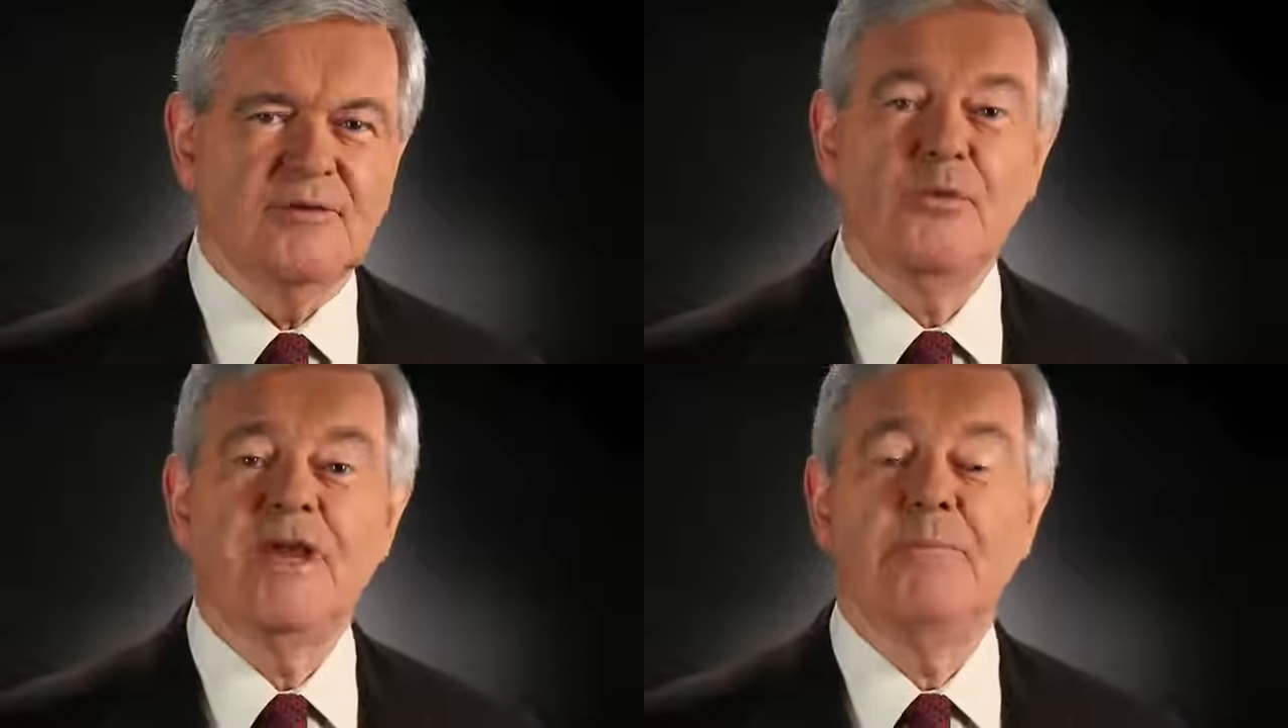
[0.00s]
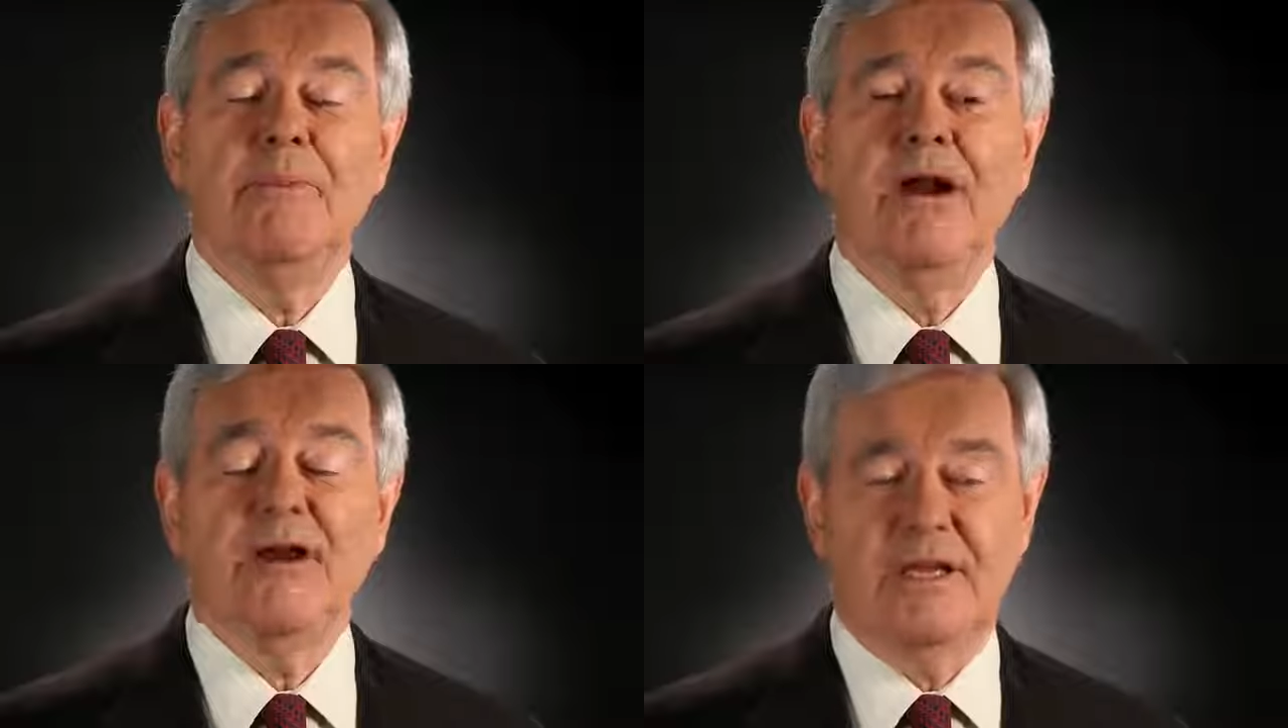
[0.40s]
We
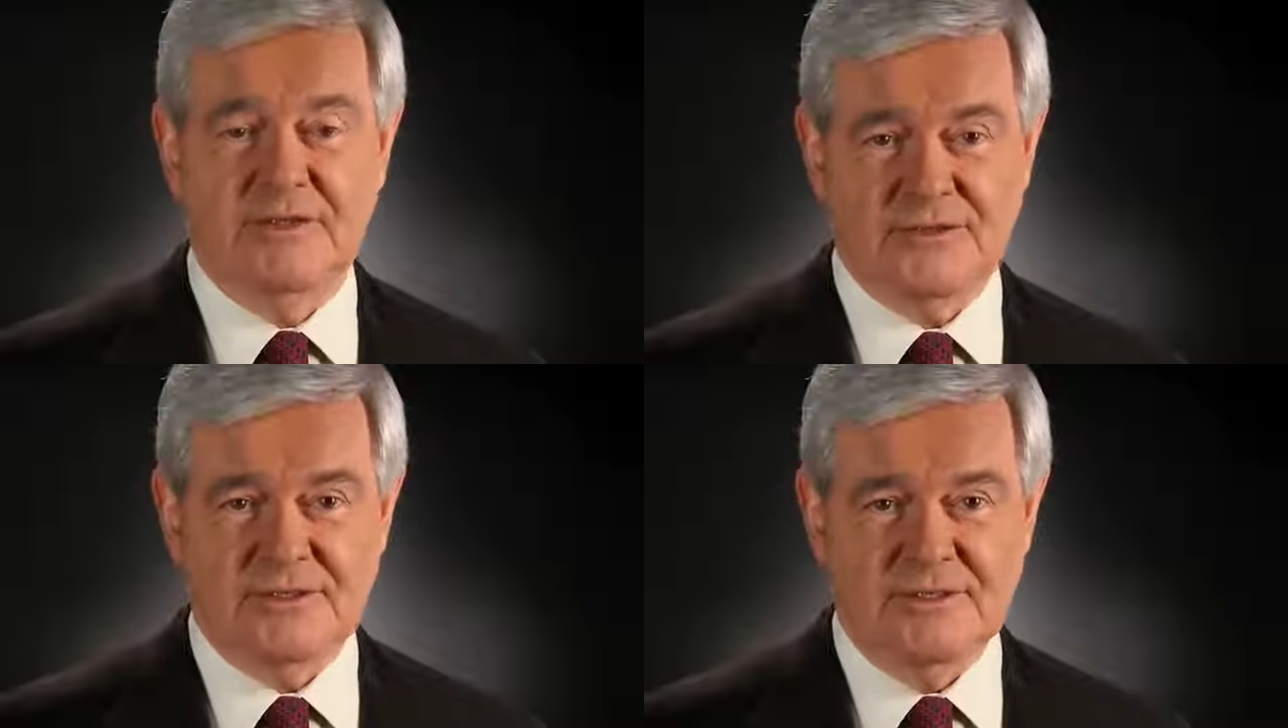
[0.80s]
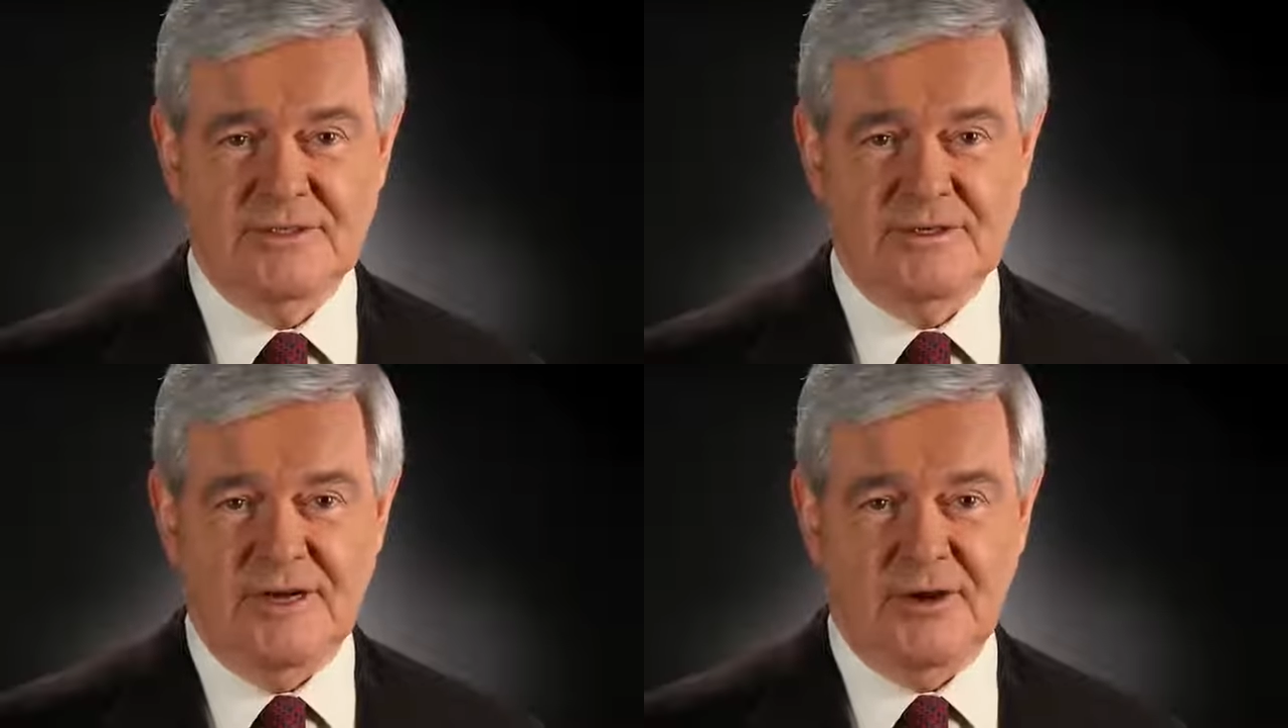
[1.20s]
Americans
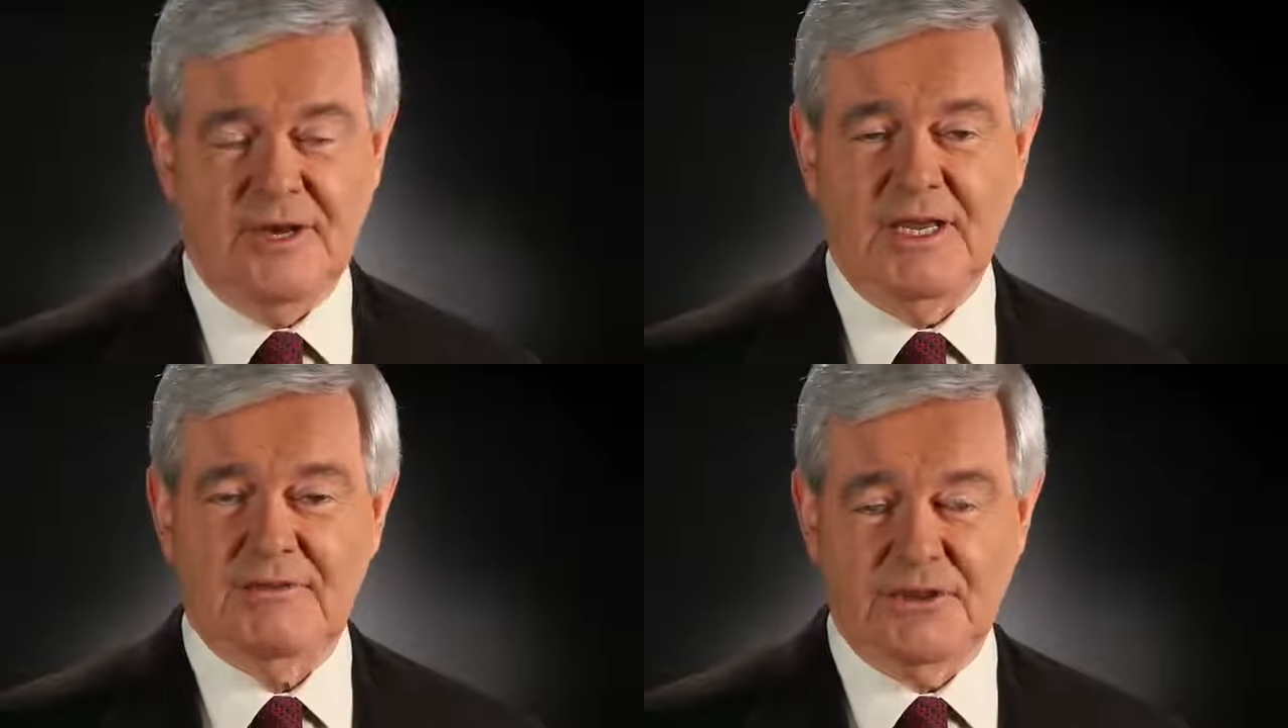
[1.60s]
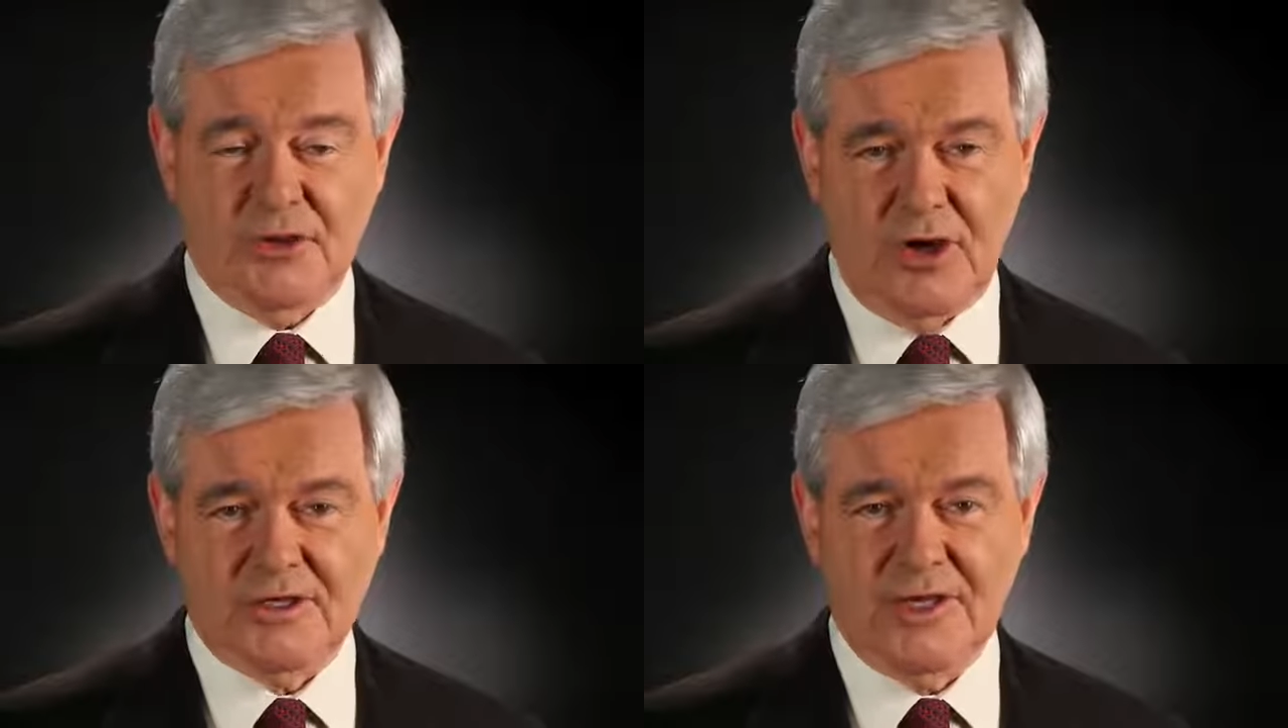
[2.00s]
are going to have to
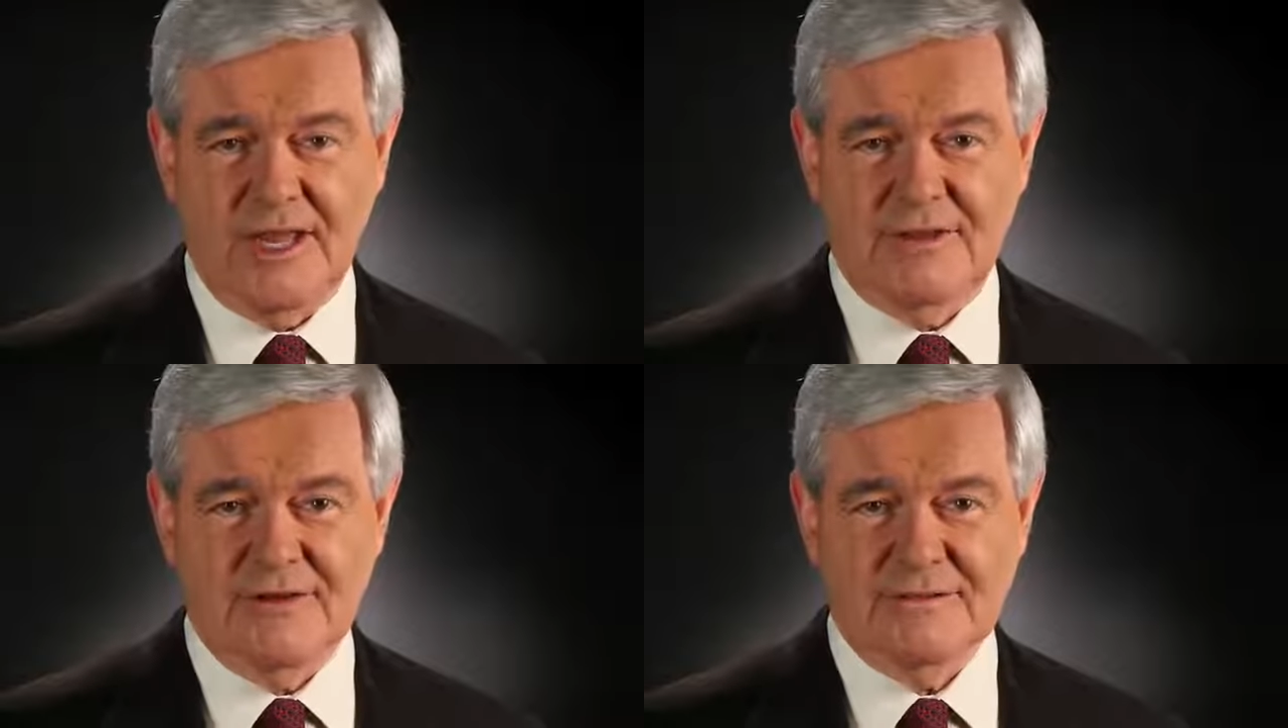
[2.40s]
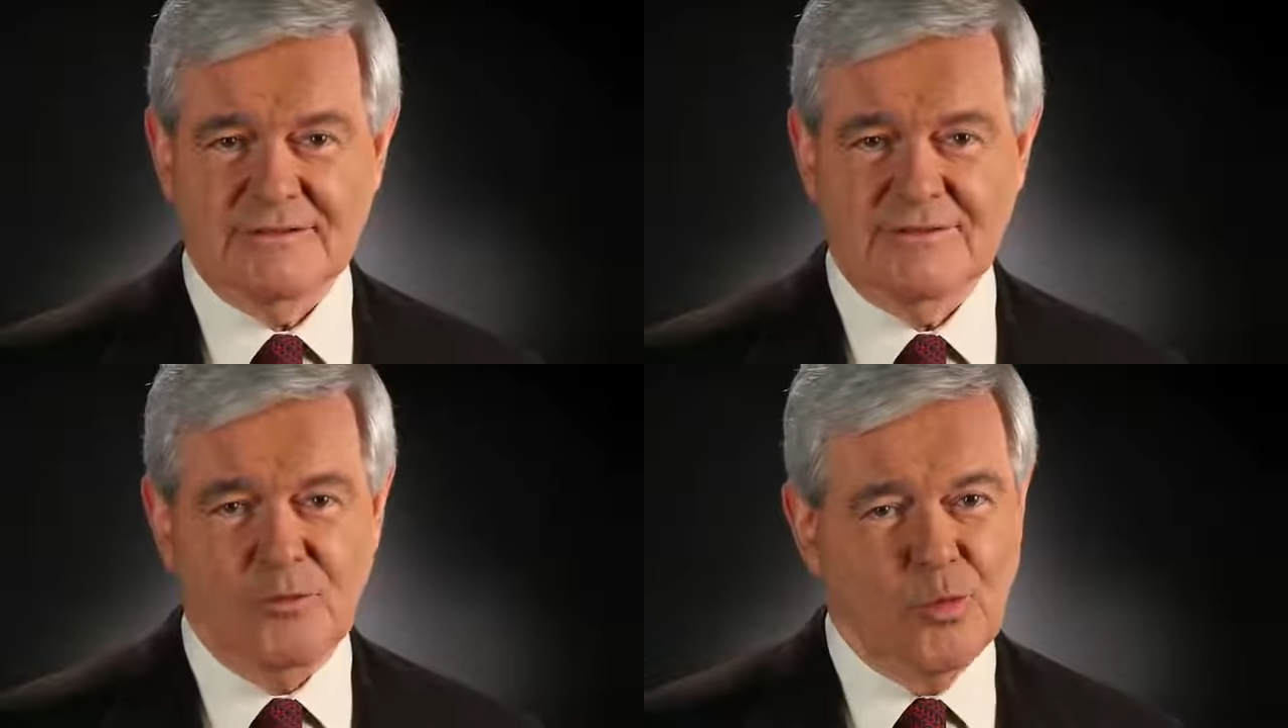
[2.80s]
talk together,
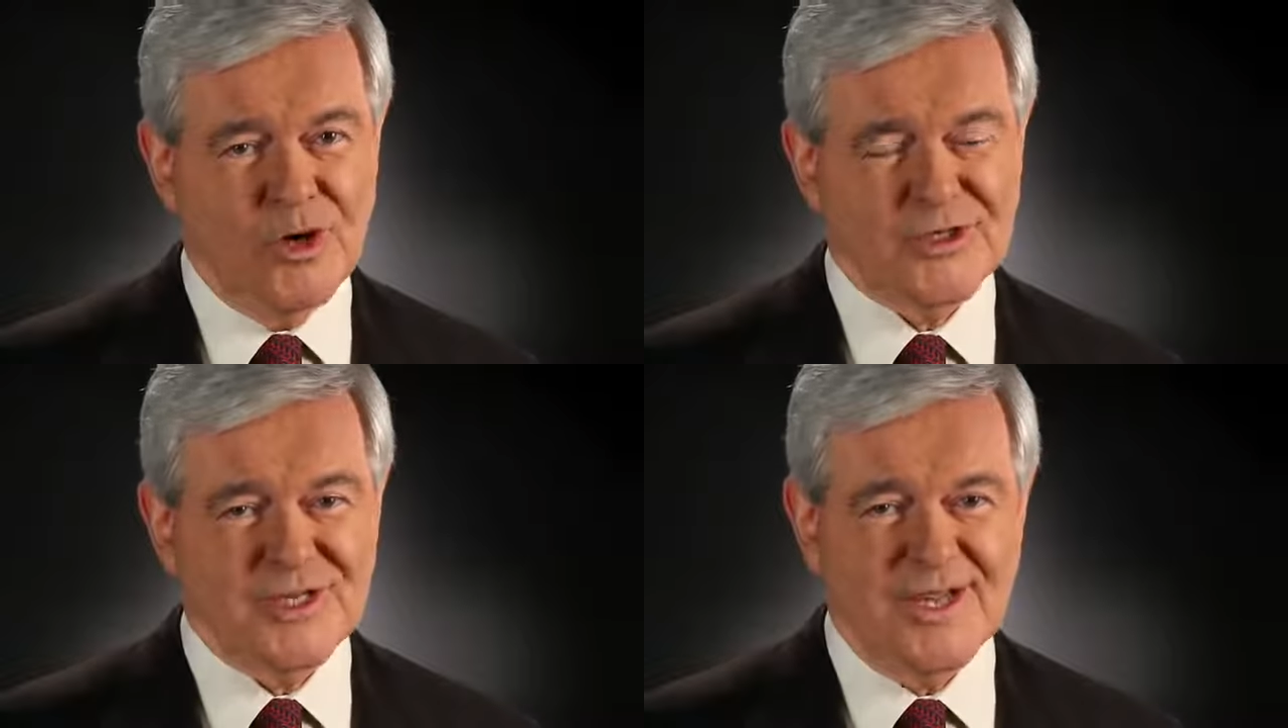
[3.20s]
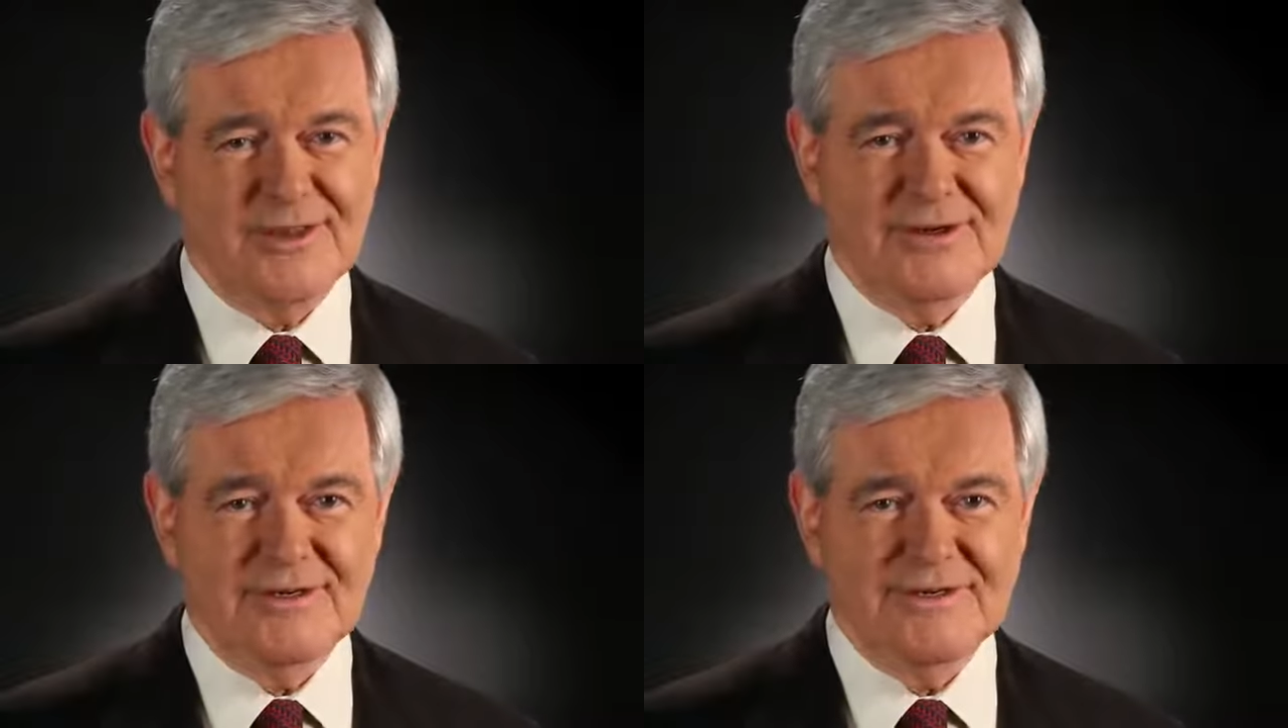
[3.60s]
work together,